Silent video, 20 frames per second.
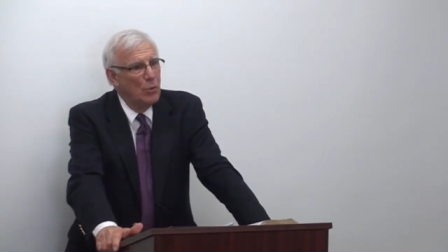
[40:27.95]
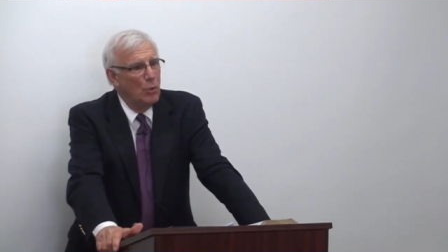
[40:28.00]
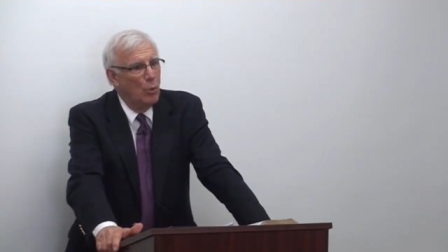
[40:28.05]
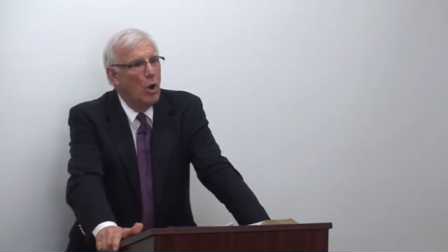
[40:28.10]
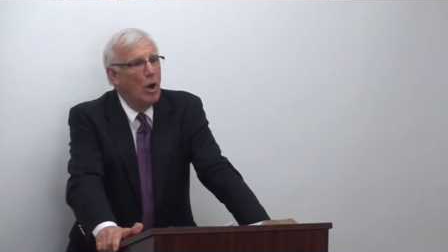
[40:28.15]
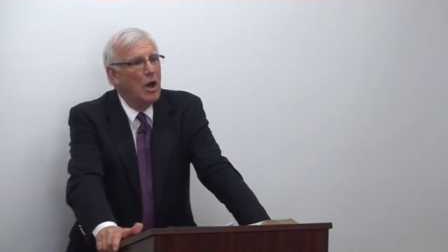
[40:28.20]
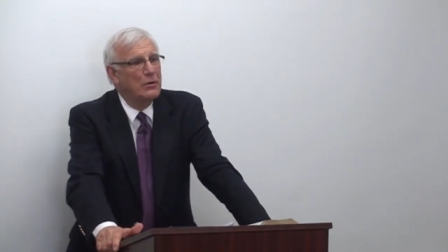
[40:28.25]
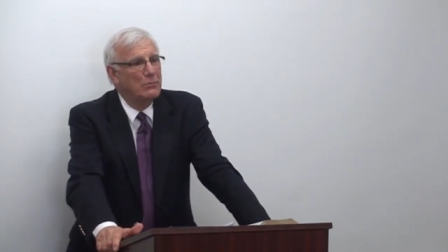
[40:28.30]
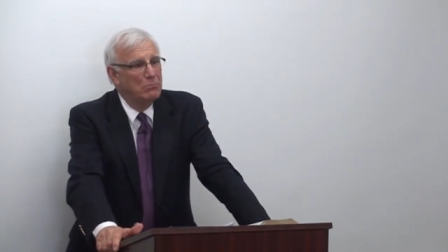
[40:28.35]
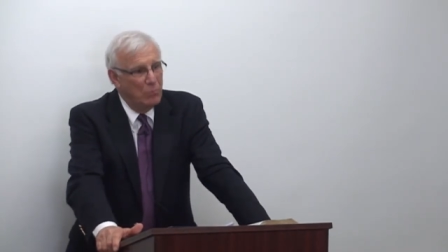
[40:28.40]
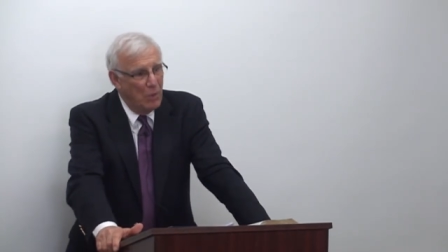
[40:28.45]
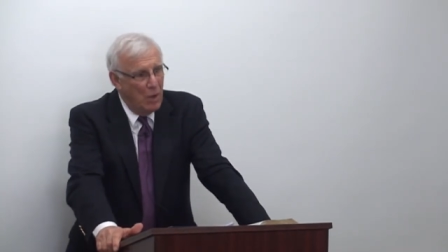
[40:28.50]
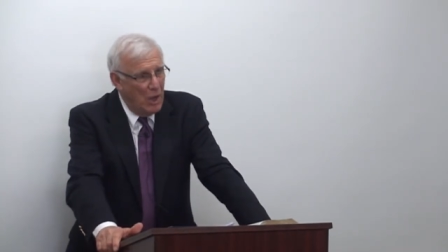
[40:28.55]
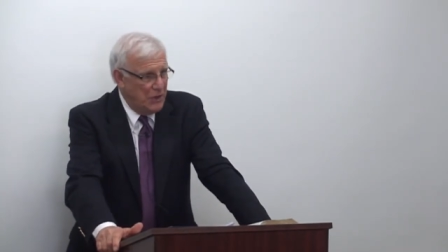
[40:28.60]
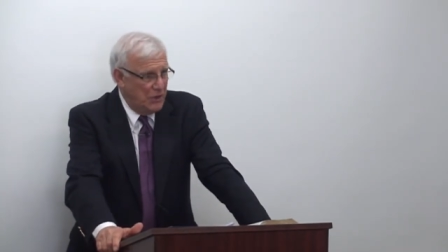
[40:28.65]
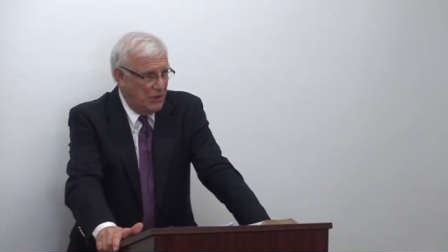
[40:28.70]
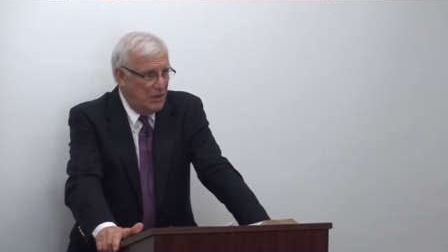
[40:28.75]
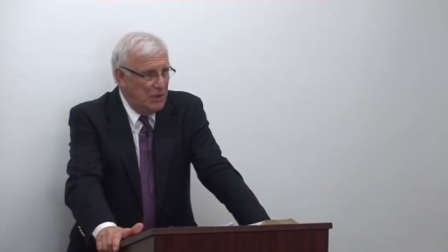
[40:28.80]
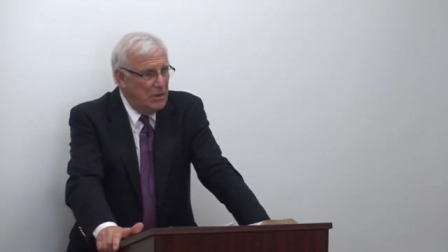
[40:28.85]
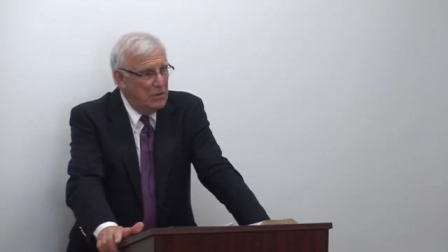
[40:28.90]
what
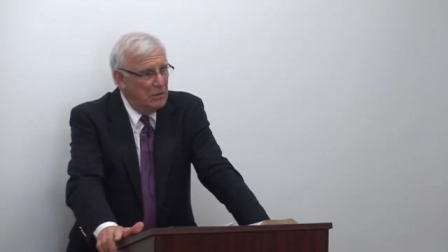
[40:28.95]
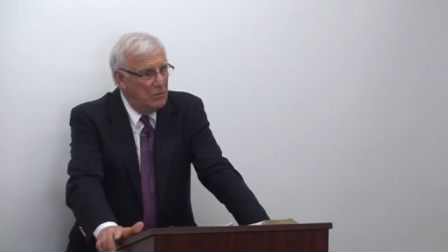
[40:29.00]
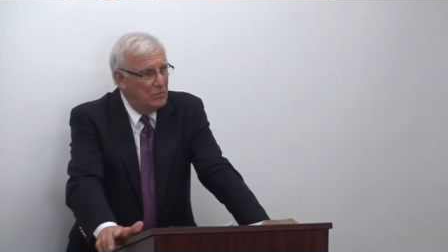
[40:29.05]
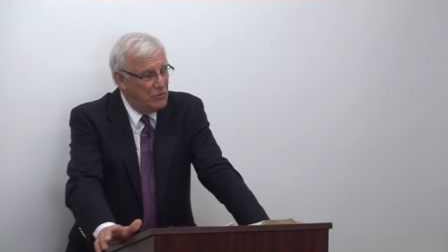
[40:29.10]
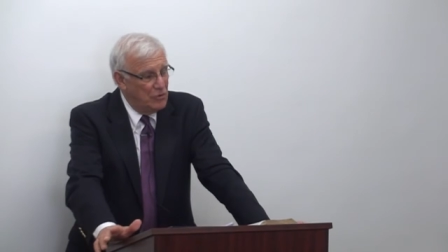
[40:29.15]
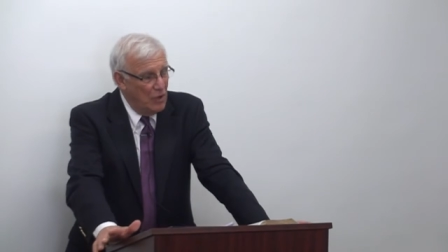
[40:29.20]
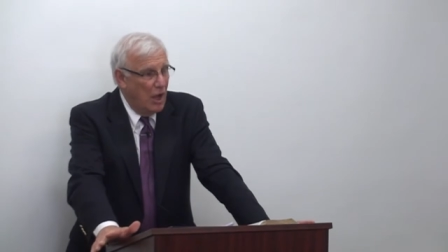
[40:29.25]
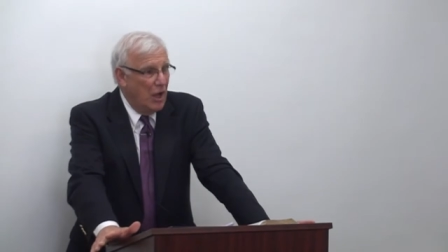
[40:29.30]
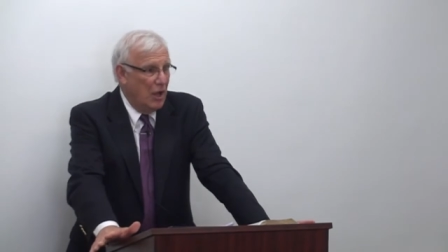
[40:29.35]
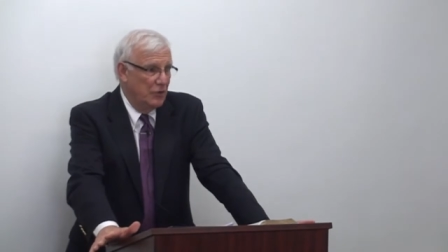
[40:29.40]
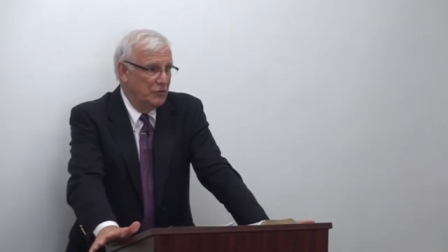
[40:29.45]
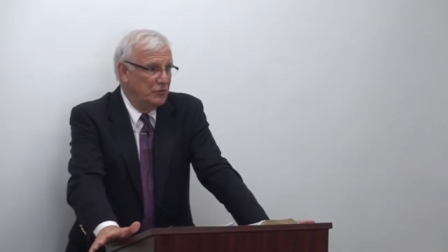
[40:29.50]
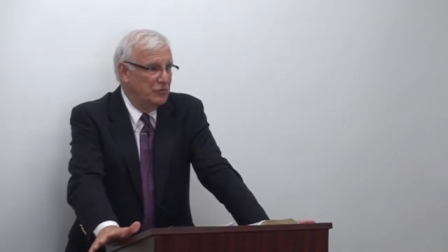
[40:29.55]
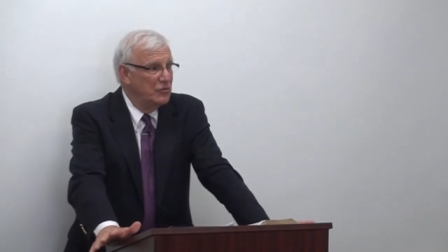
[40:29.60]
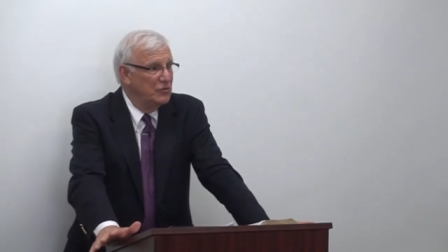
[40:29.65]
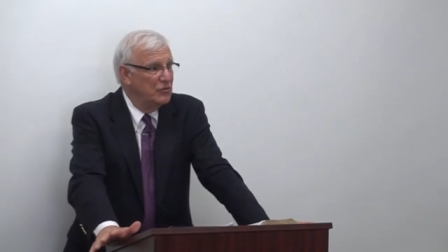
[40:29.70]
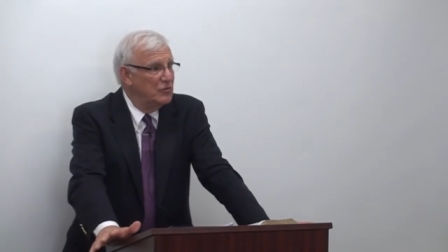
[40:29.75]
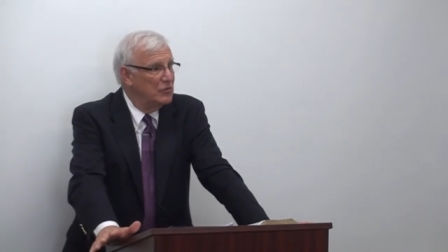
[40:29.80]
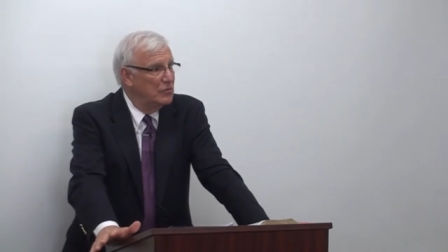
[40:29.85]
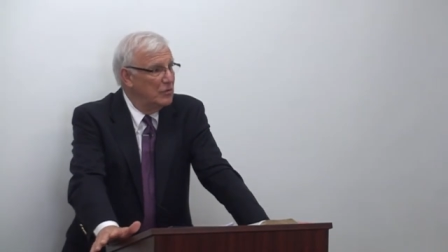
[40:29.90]
money
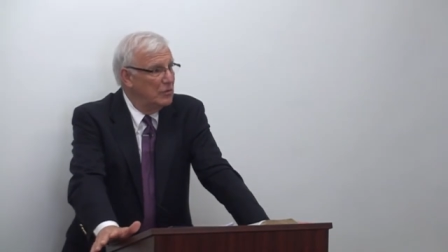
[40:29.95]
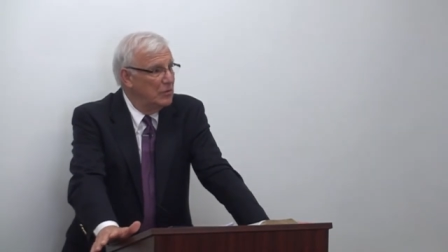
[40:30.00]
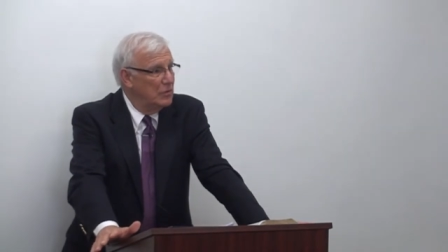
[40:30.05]
does